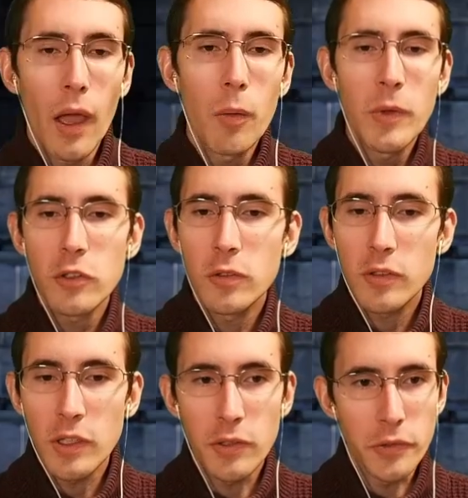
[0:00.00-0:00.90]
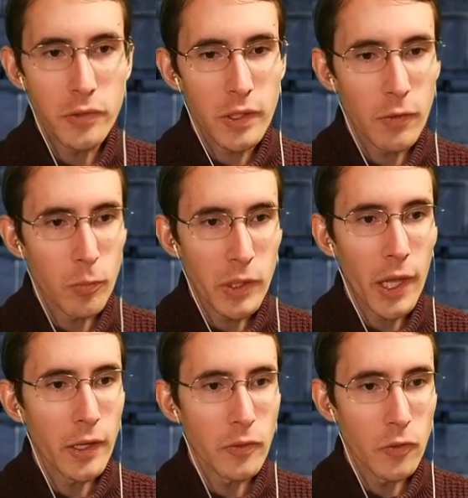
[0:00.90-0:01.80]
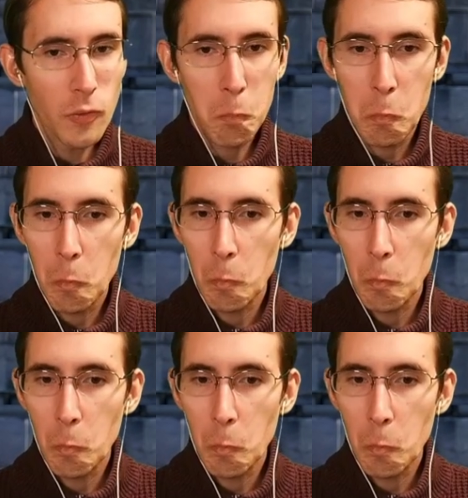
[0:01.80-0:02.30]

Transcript: How much do sentinels take from cannons?